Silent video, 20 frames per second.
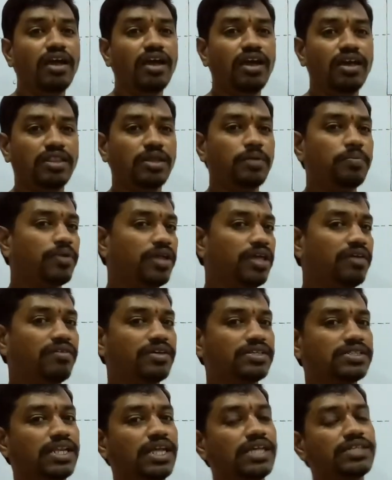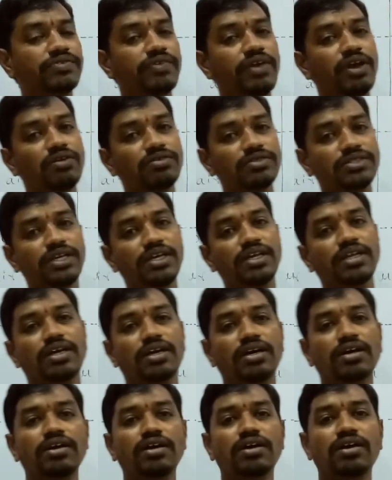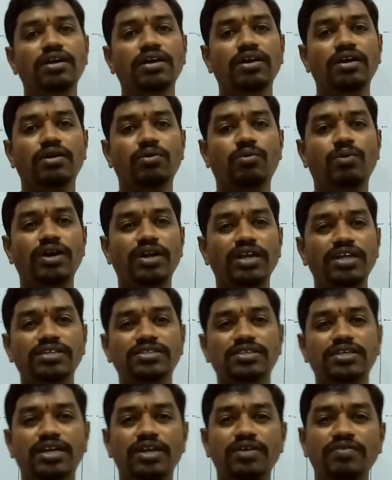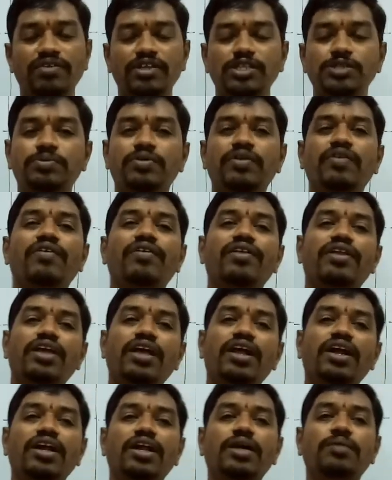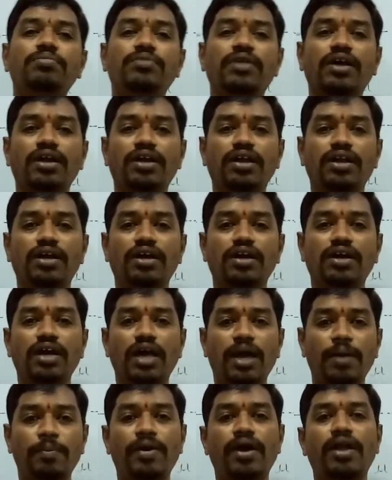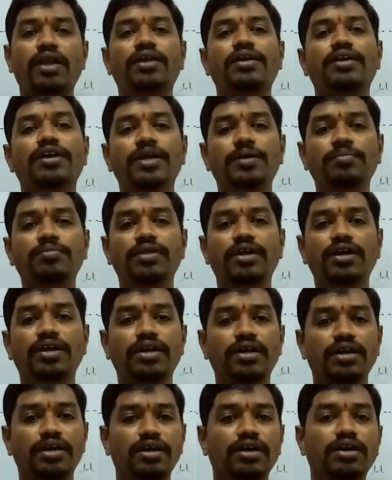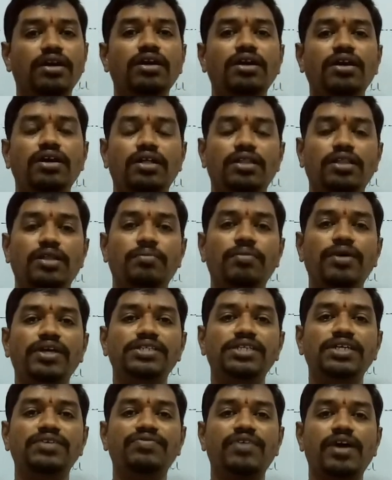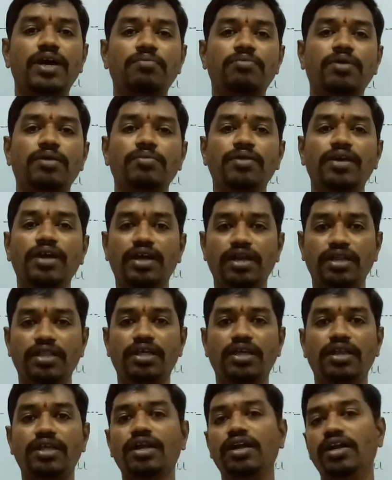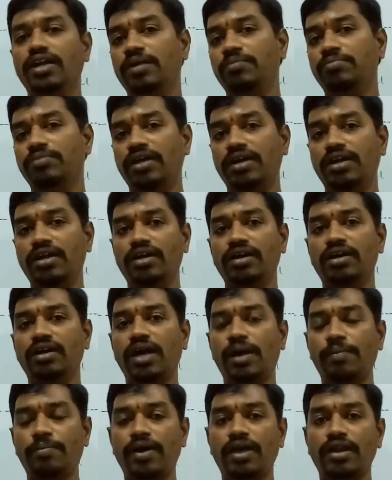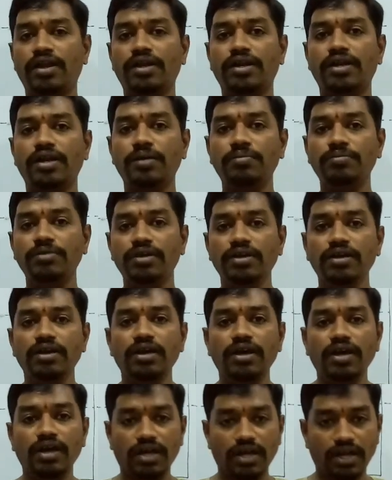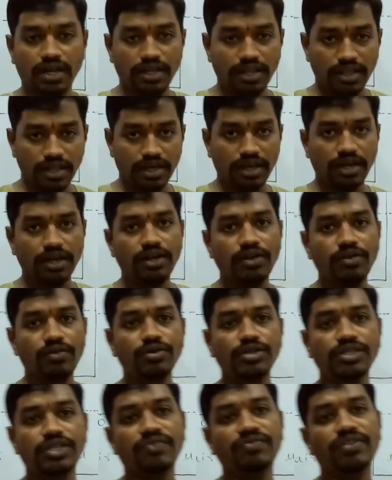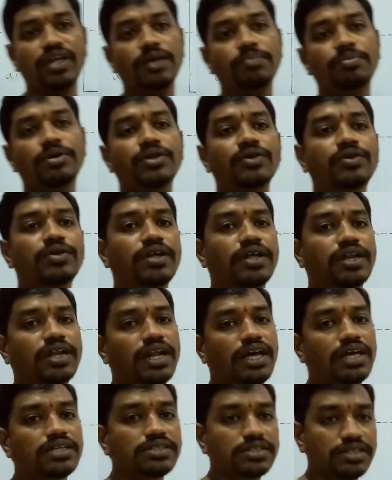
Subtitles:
In the previous class we have seen what is the difference between real depth and apparent depth, and the basic formula behind the real depth and apparent depth, and the continuation of that particular class.